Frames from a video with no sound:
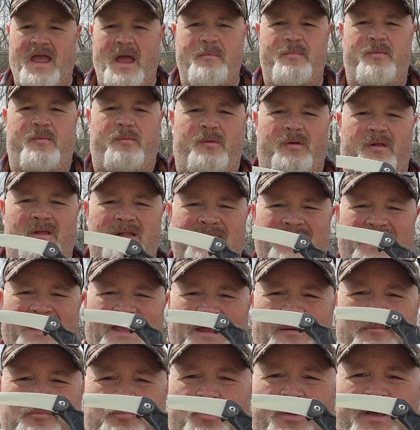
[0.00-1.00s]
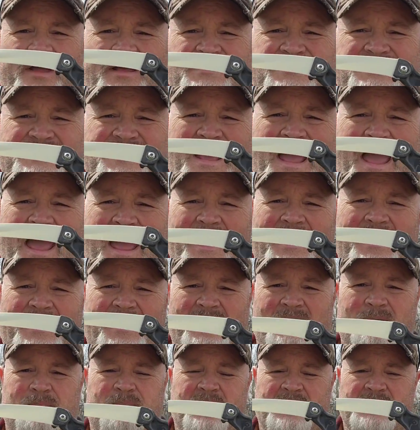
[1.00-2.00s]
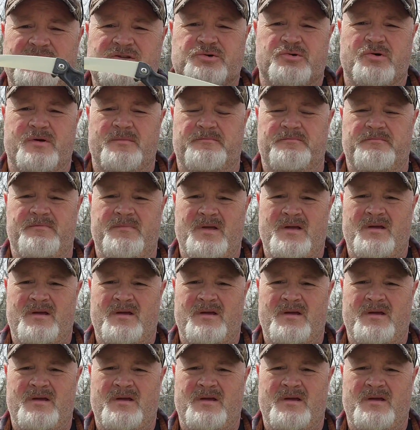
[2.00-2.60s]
capable in brace and in pinch grip.